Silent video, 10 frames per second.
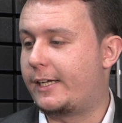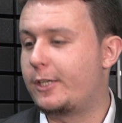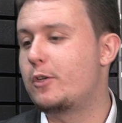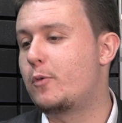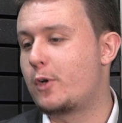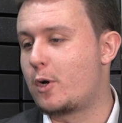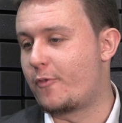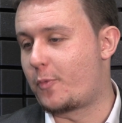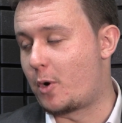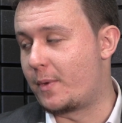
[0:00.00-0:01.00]
you don't want to
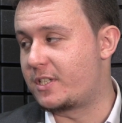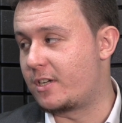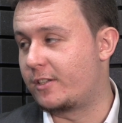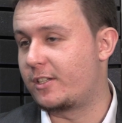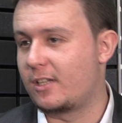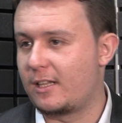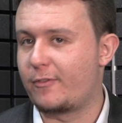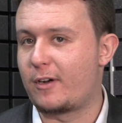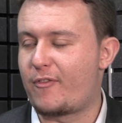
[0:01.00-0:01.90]
overpromise and underdeliver.